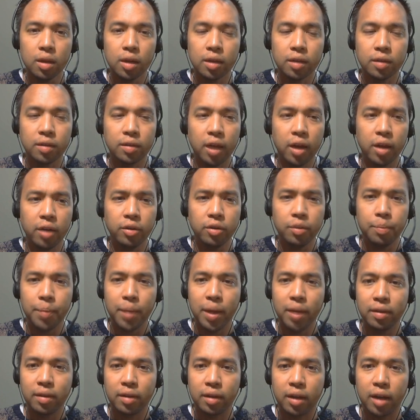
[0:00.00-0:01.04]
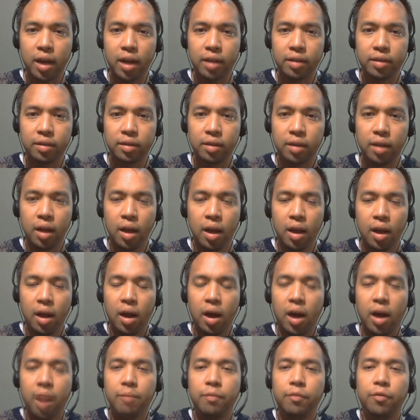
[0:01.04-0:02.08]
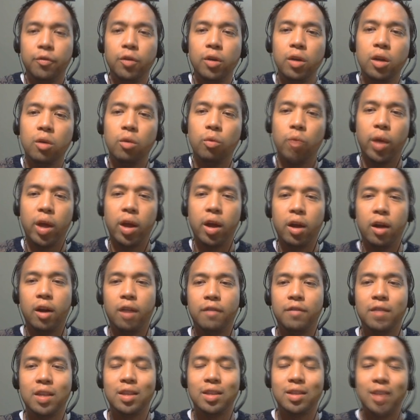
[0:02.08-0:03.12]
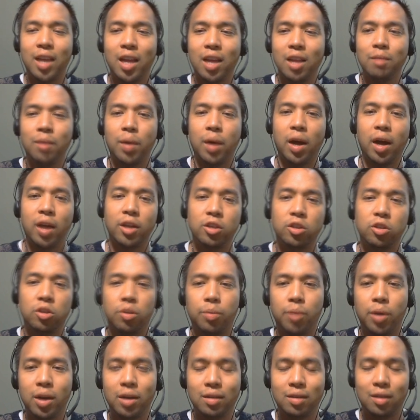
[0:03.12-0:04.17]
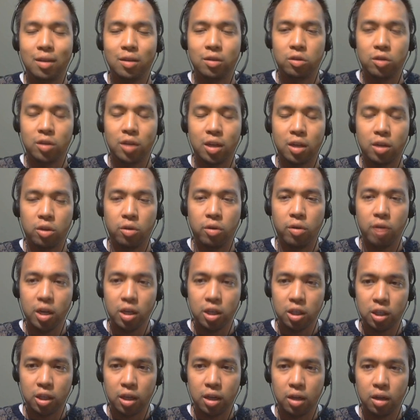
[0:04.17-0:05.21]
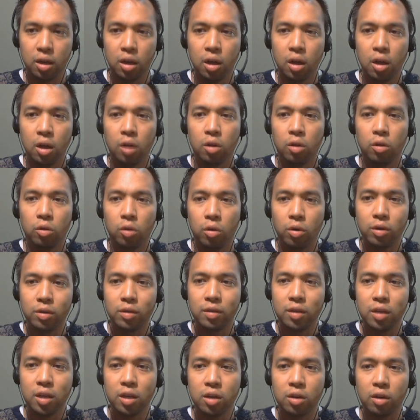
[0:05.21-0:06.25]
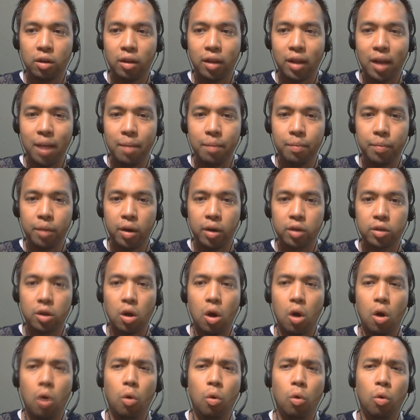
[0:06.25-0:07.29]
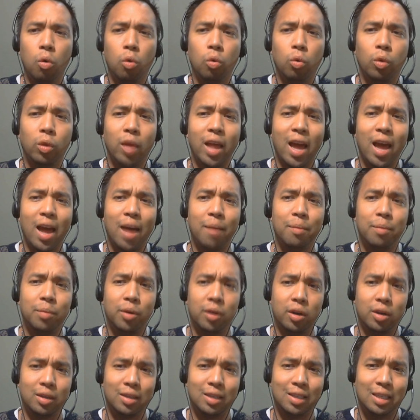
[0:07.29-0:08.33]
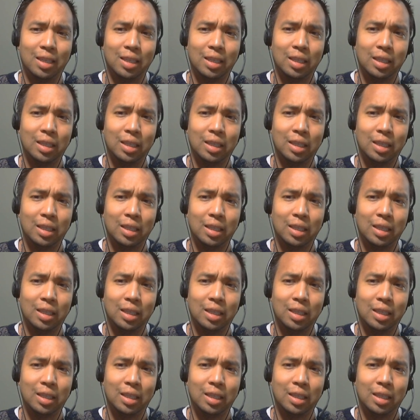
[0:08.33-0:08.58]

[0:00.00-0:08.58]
Cassandra Pentaghast. I am fully aware of the intent behind your predecessor's declaration. Lord Seeker Lambert. Oh, Lambert.